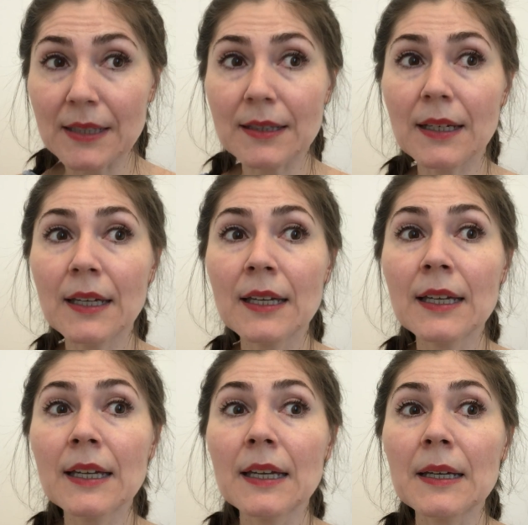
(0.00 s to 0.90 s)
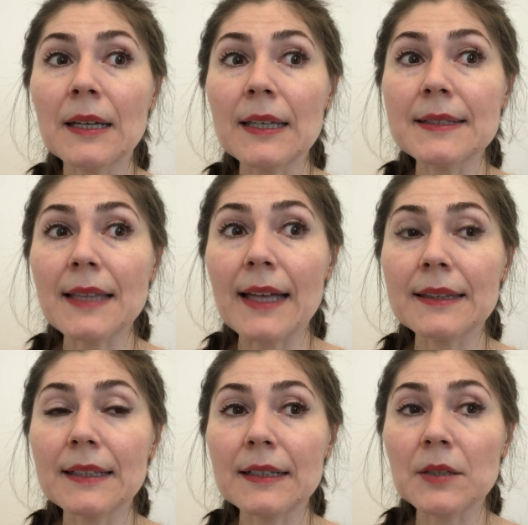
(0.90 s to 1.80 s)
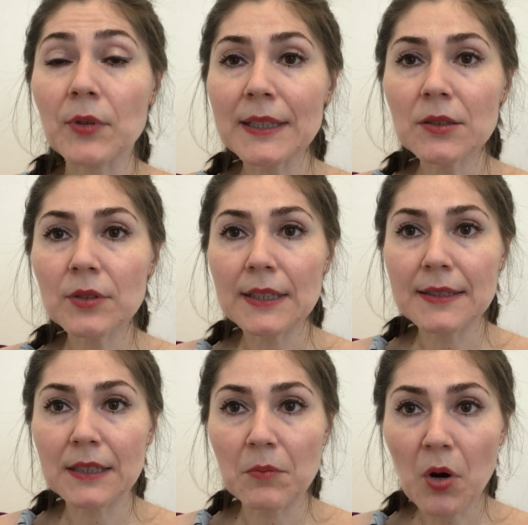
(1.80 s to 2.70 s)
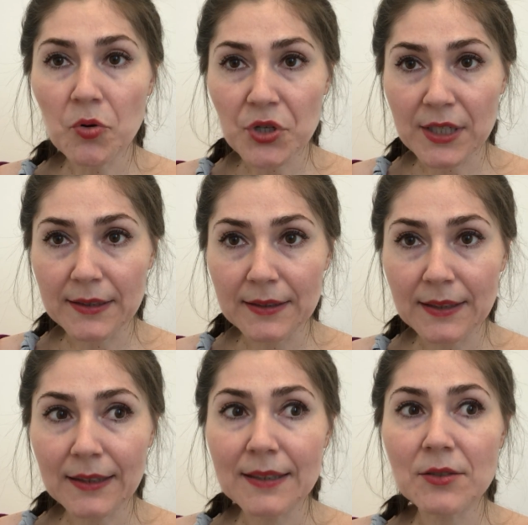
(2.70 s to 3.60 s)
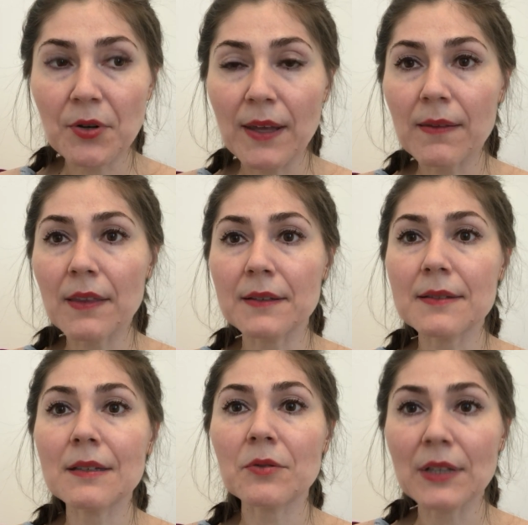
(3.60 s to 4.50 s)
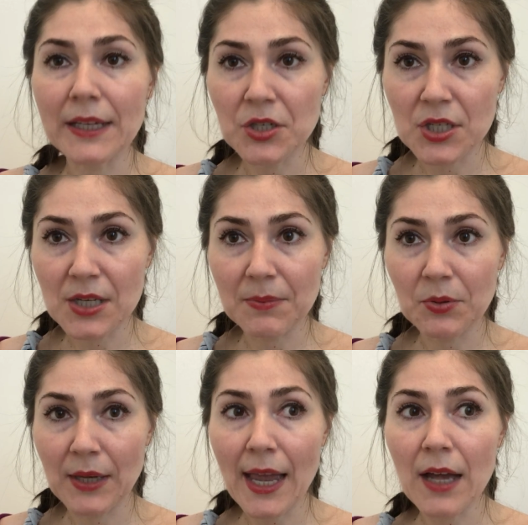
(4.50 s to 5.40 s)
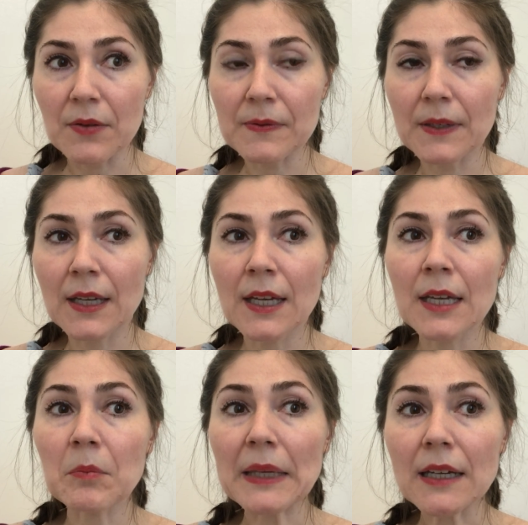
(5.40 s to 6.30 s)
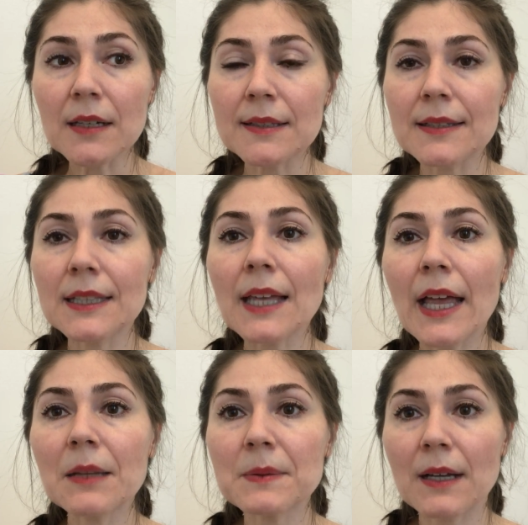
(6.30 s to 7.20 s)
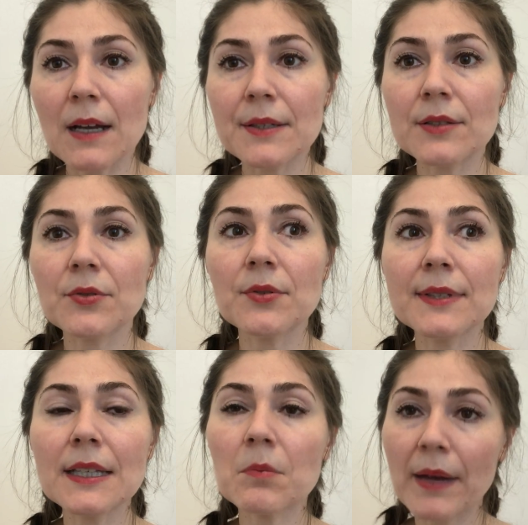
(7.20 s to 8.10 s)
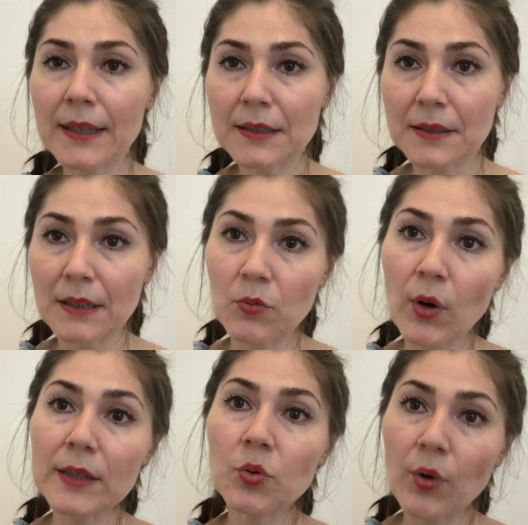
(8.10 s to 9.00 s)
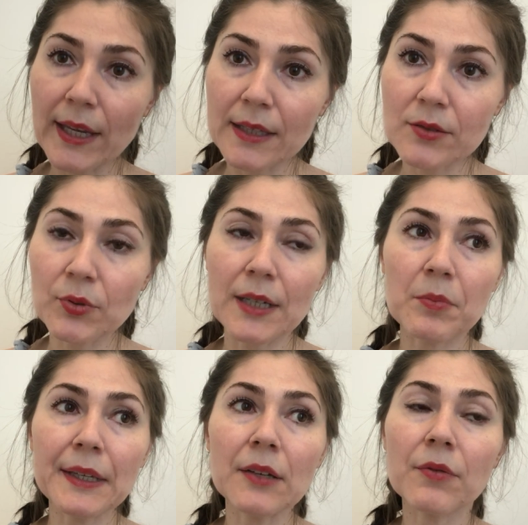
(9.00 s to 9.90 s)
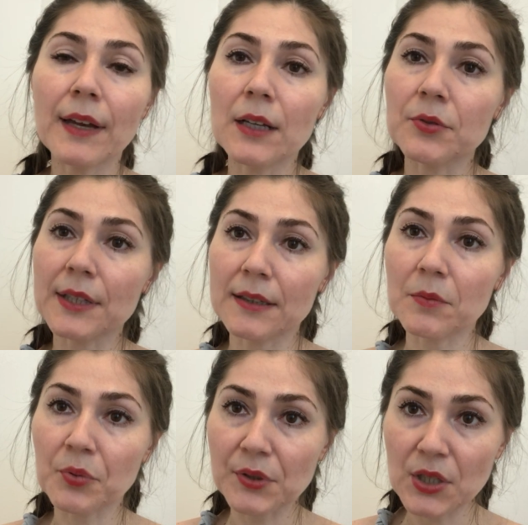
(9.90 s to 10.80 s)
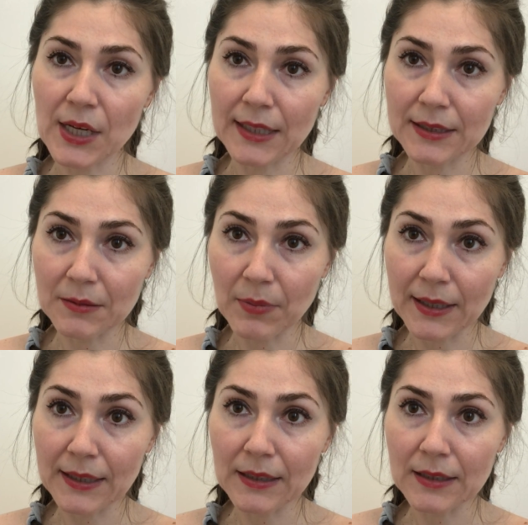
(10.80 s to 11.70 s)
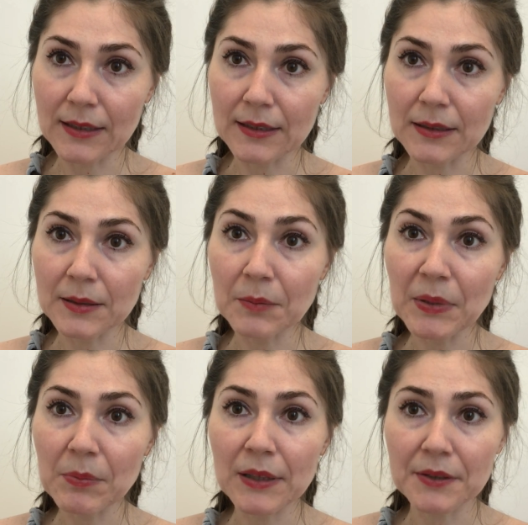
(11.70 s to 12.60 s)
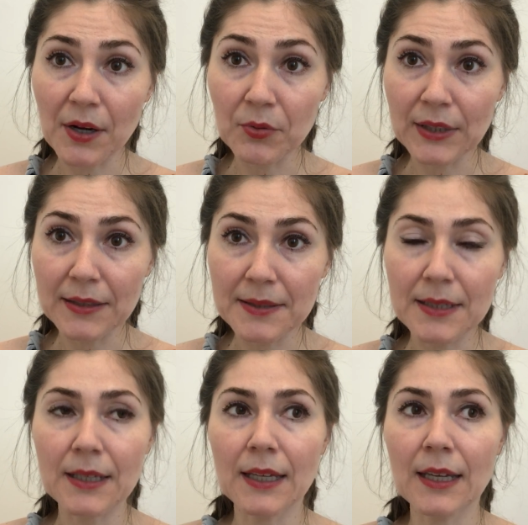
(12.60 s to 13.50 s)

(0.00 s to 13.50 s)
it, is that gratitude is an emotion that strengthens the relationships we have because it helps us to see better in what ways we are being valued and appreciated by the people around us.